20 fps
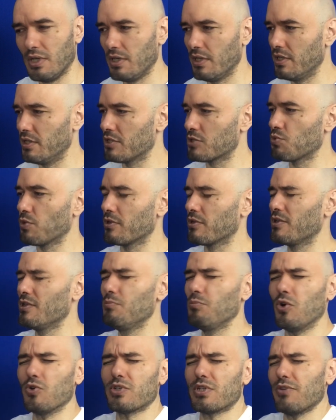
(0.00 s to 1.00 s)
It is one of the
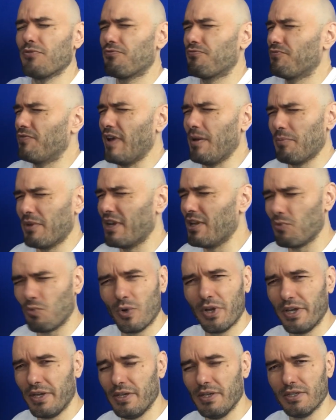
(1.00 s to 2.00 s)
most effeminate
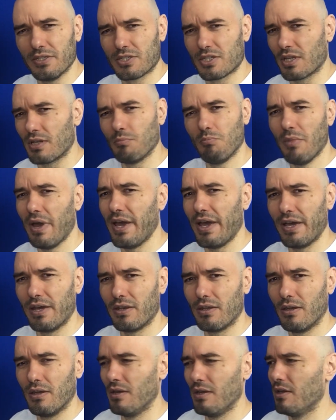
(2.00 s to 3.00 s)
ways that a
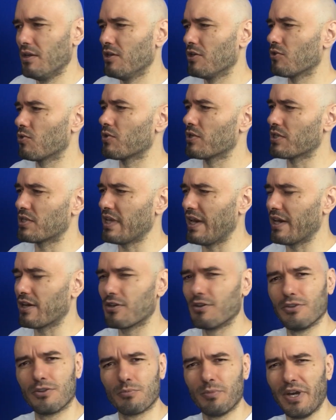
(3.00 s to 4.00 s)
man could attack
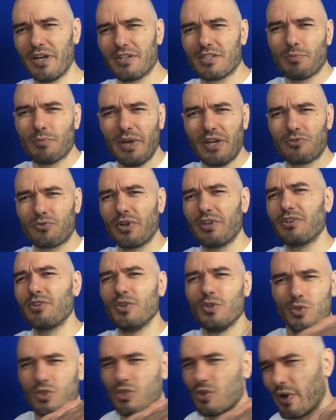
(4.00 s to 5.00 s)
another man. It's a man
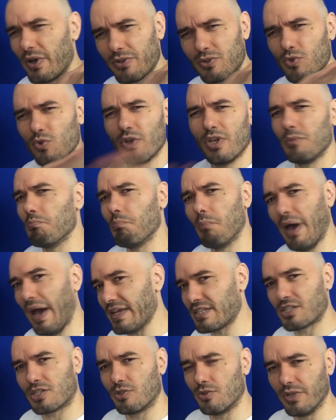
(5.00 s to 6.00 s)
trying to
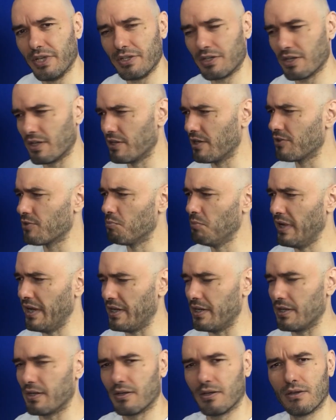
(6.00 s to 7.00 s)
emasculate another
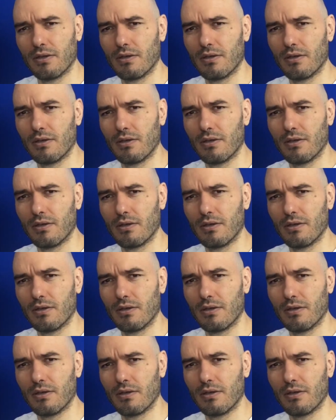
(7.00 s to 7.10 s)
man.